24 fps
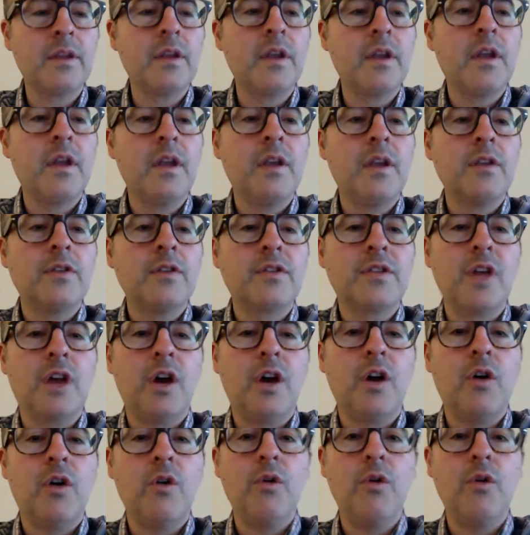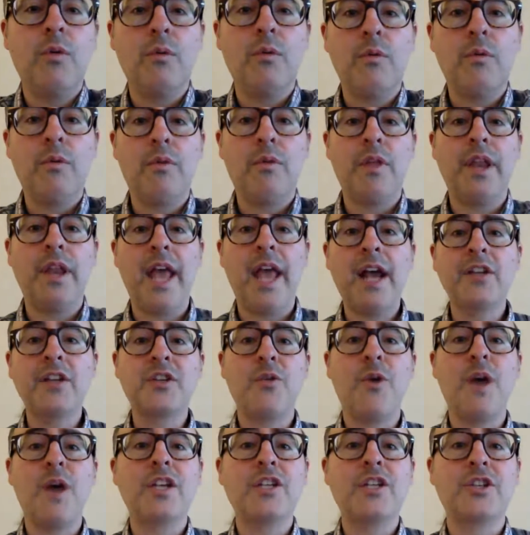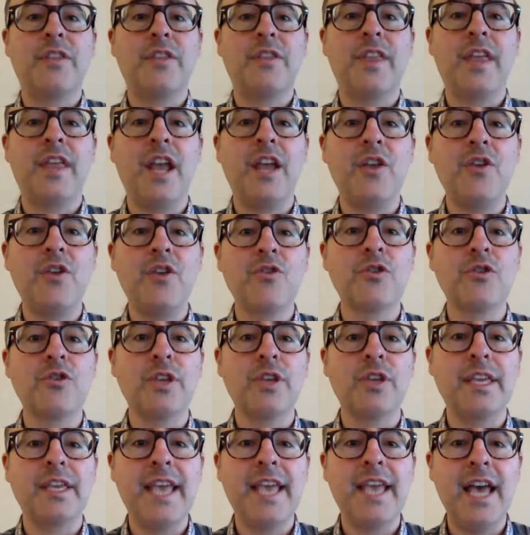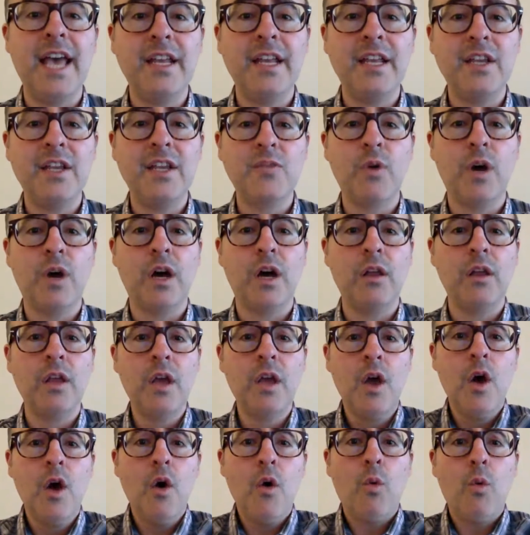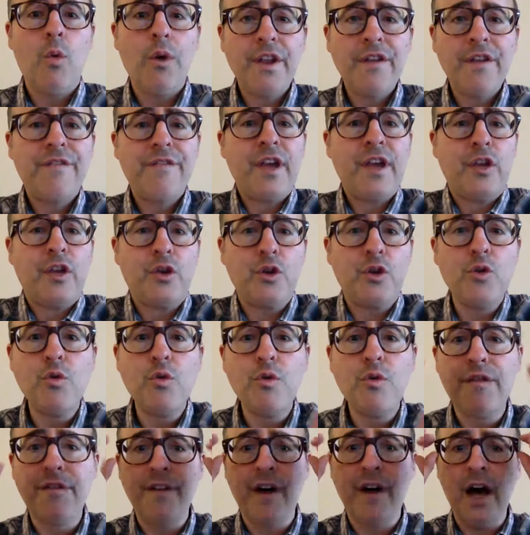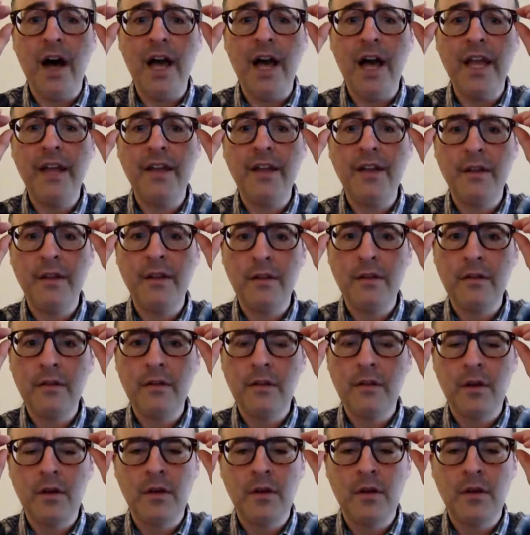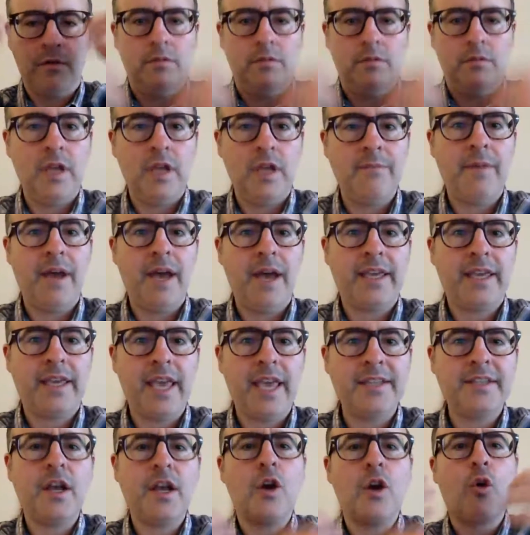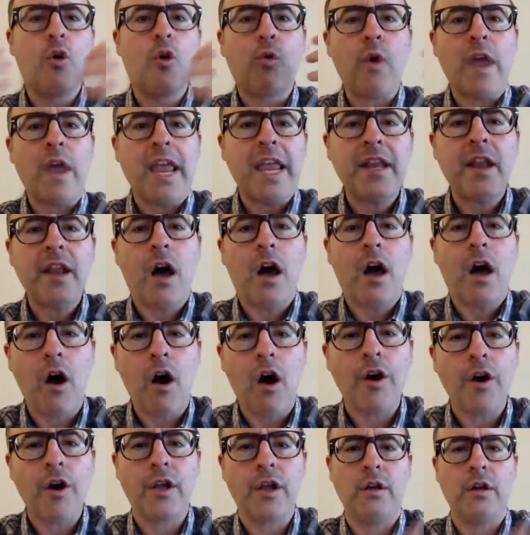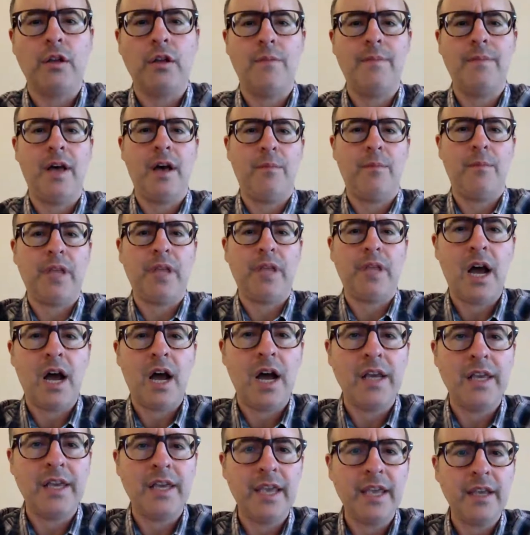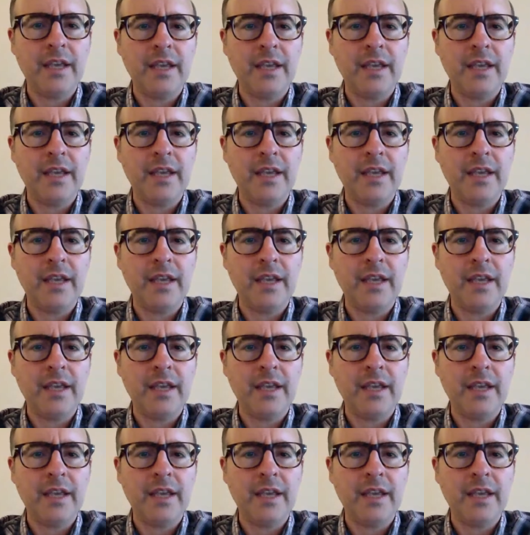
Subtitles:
So the next question that I usually get is, well, what if I do find, in my case, a great article about blogging?